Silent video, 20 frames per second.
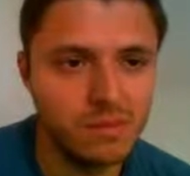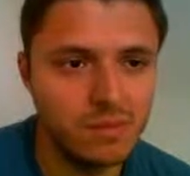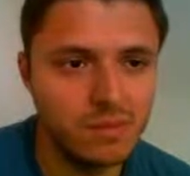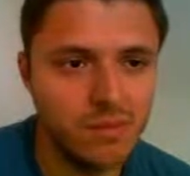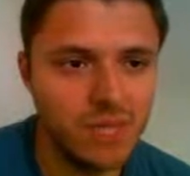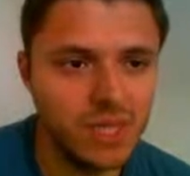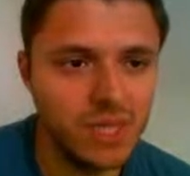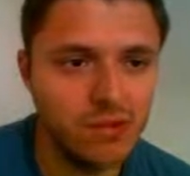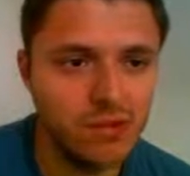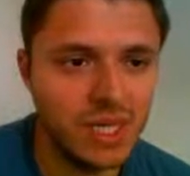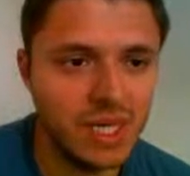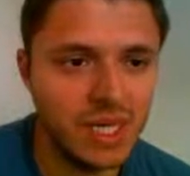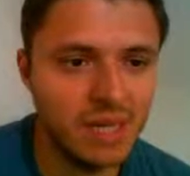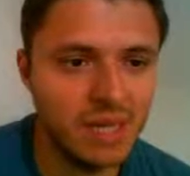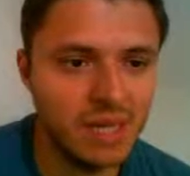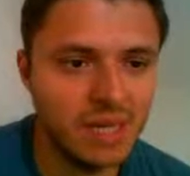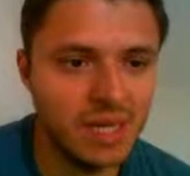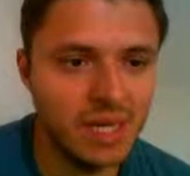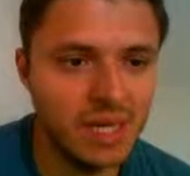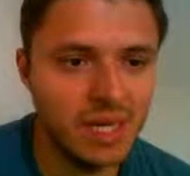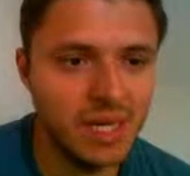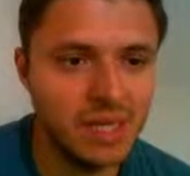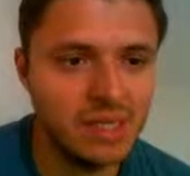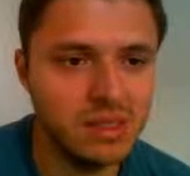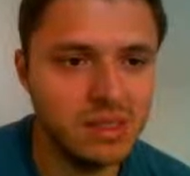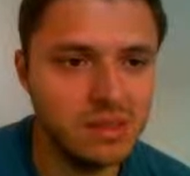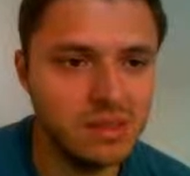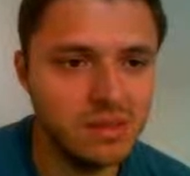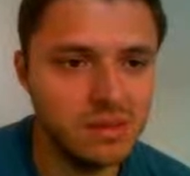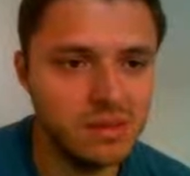I'll try and get my knight,
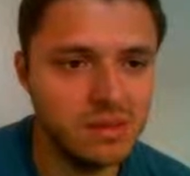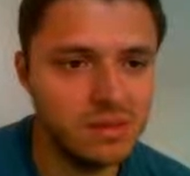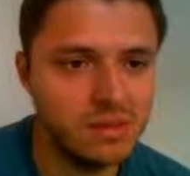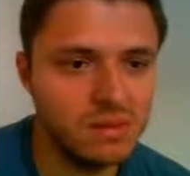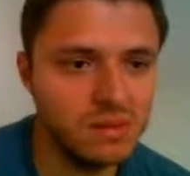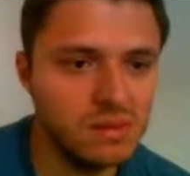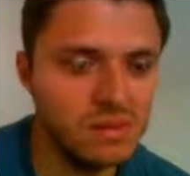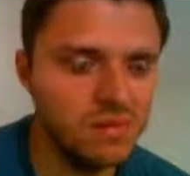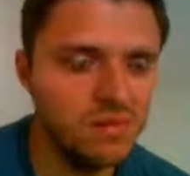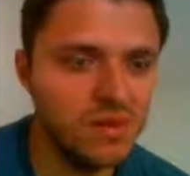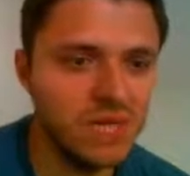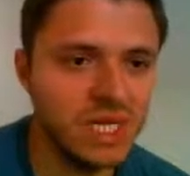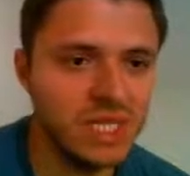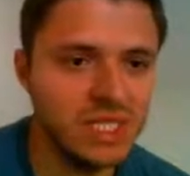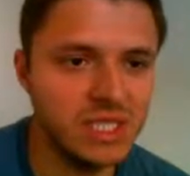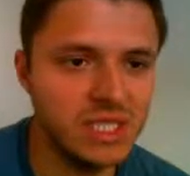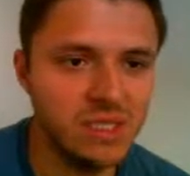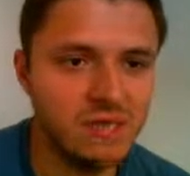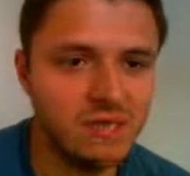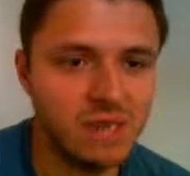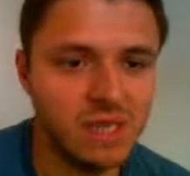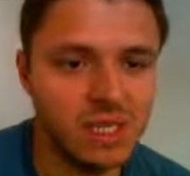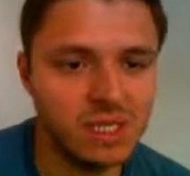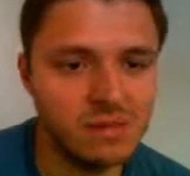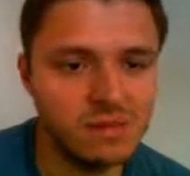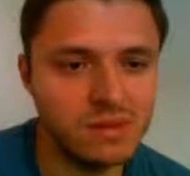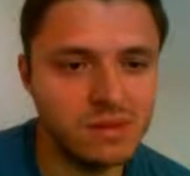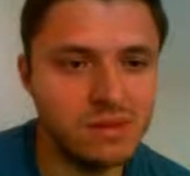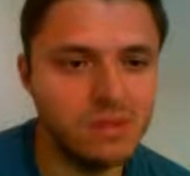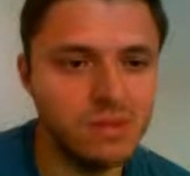my g5
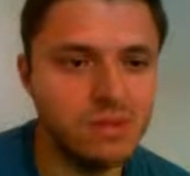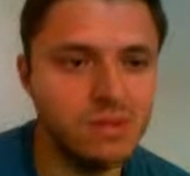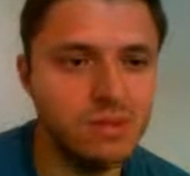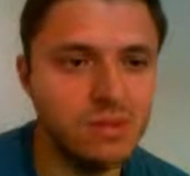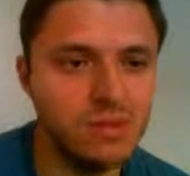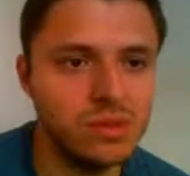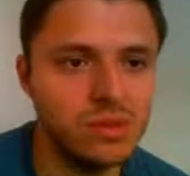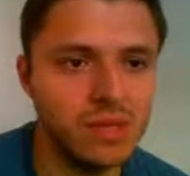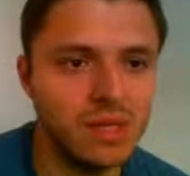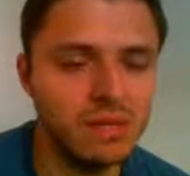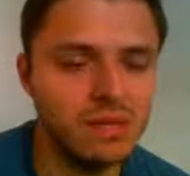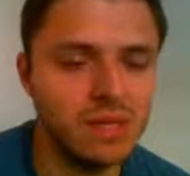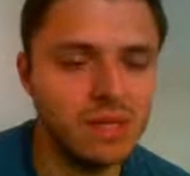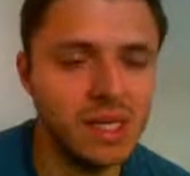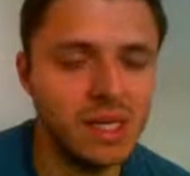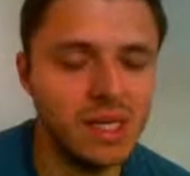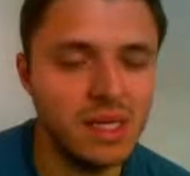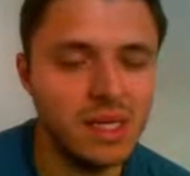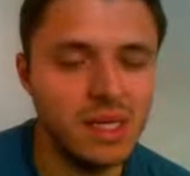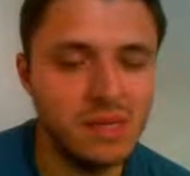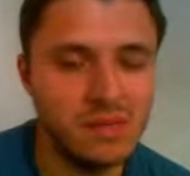to f3,